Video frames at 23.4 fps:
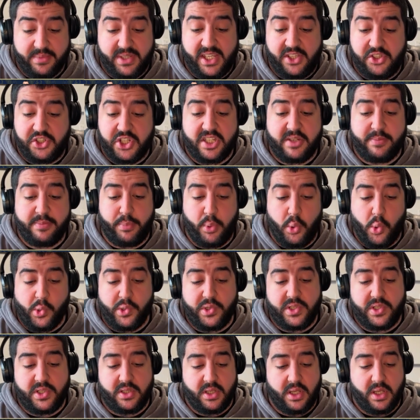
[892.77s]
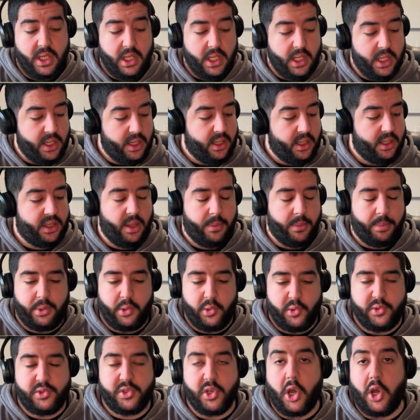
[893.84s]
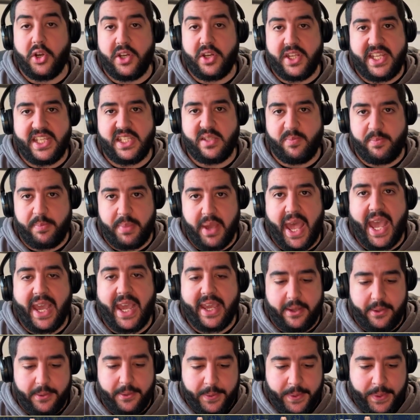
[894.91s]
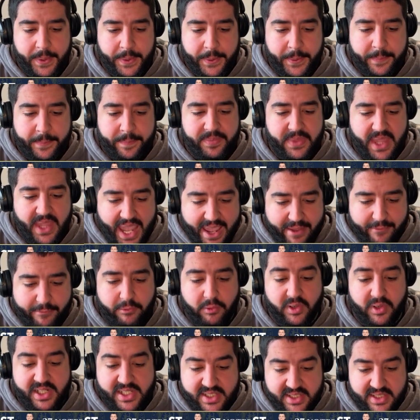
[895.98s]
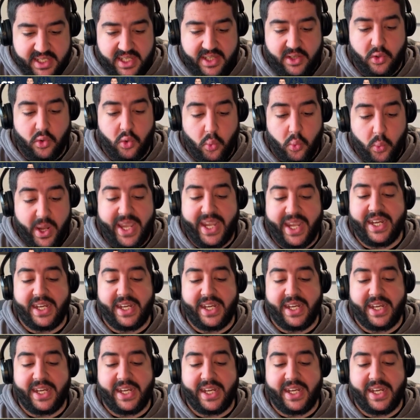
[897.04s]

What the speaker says: He just puts the Blues on his back every single week.